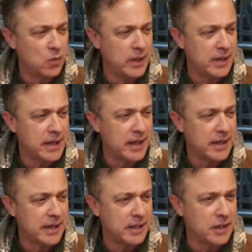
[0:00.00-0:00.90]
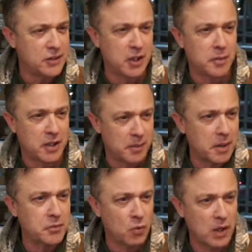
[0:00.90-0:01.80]
We had a gentleman come
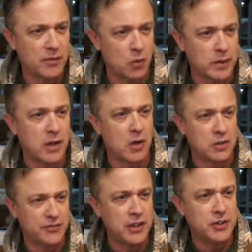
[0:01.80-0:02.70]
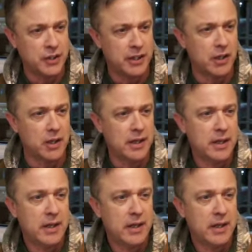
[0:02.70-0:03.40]
up the river with all his fishing gear,